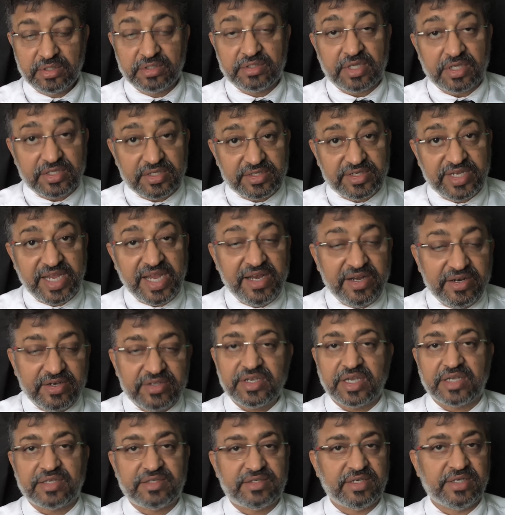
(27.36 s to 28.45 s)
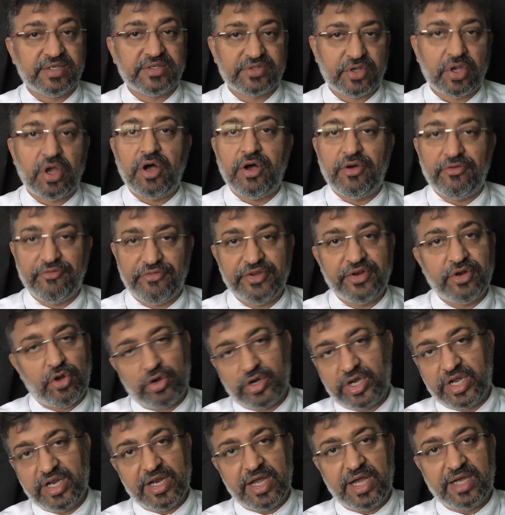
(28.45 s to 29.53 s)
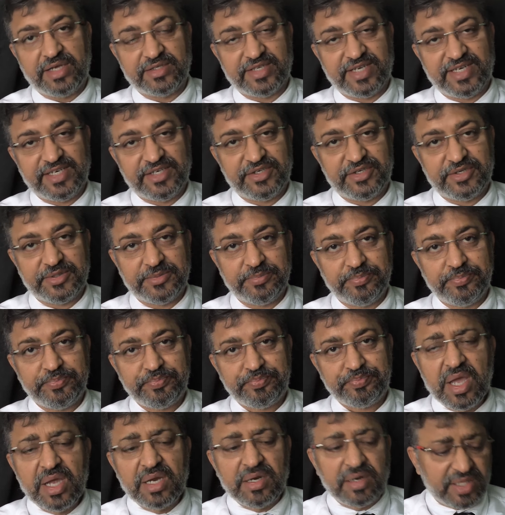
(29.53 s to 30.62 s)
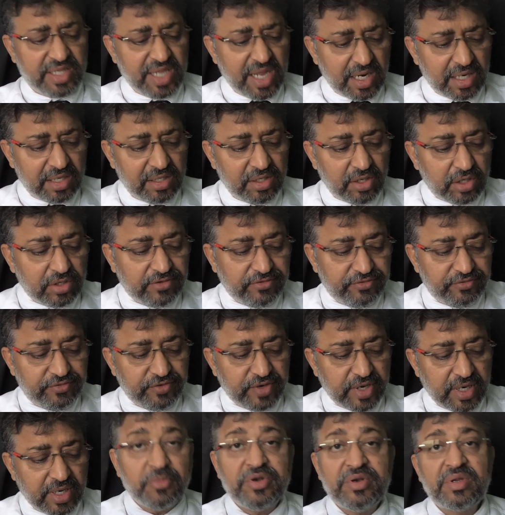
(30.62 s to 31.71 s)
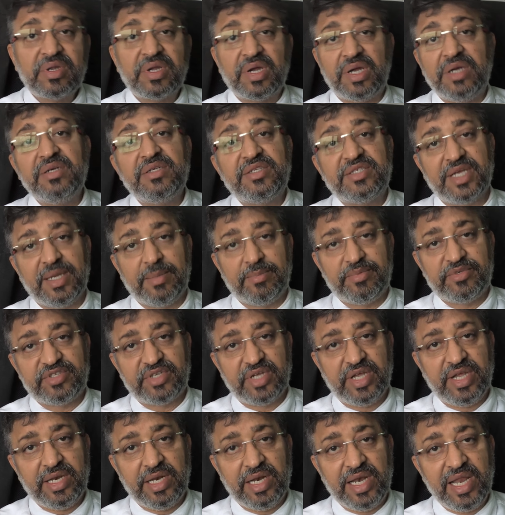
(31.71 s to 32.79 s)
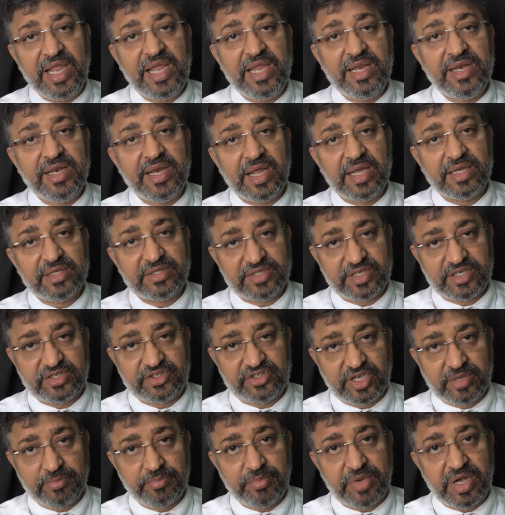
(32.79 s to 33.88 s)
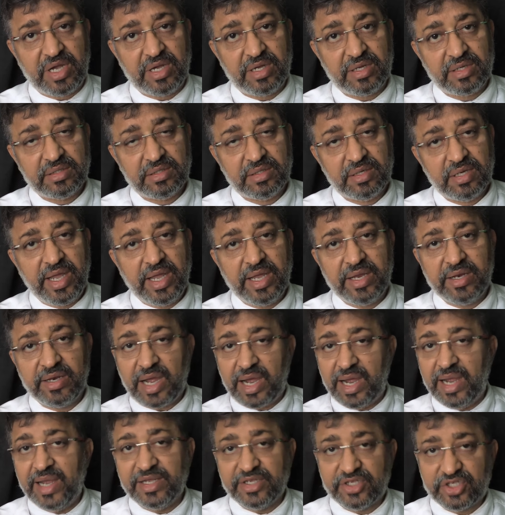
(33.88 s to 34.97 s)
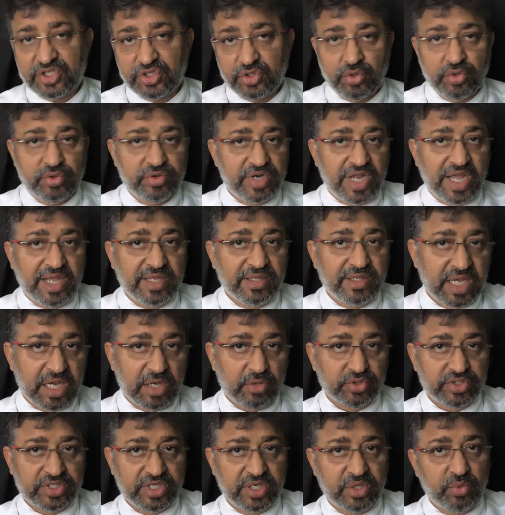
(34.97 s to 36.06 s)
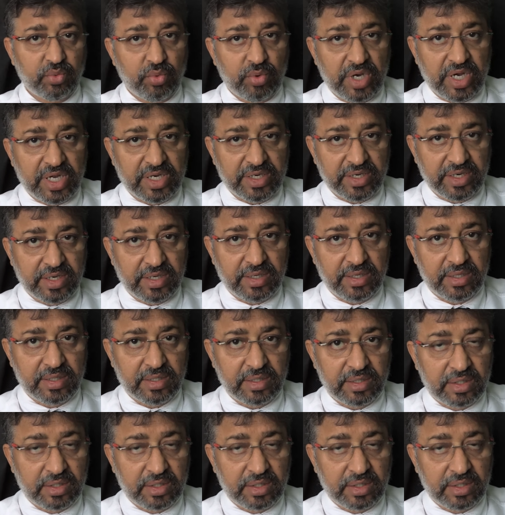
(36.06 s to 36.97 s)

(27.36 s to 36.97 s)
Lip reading: sustained success of an organization. Now, there are a lot of common concepts in Lean Six Sigma and ISO 9001